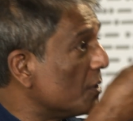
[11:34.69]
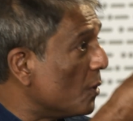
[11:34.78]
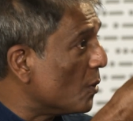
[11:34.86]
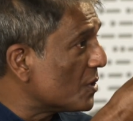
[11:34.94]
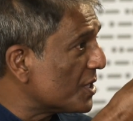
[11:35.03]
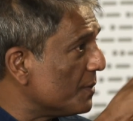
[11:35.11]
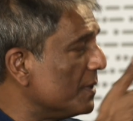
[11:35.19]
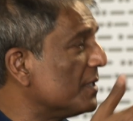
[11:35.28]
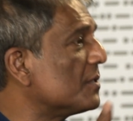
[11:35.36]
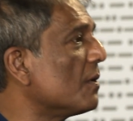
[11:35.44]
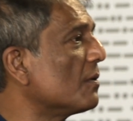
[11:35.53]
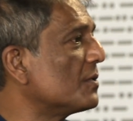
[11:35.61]
what note you will
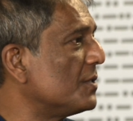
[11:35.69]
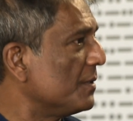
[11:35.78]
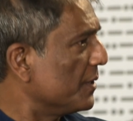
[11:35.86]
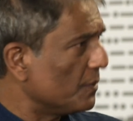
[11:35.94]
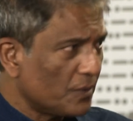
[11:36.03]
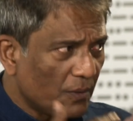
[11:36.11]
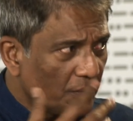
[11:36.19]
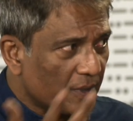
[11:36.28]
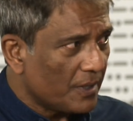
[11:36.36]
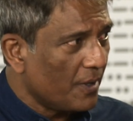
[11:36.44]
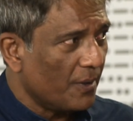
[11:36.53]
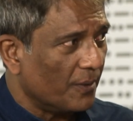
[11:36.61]
talk to? You don't
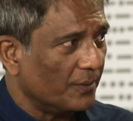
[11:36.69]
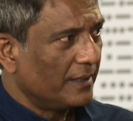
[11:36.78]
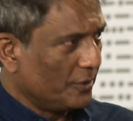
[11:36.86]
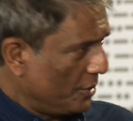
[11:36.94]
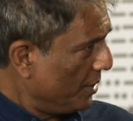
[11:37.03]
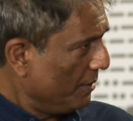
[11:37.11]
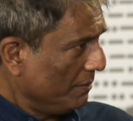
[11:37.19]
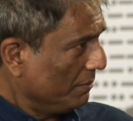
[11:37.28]
know. Do you?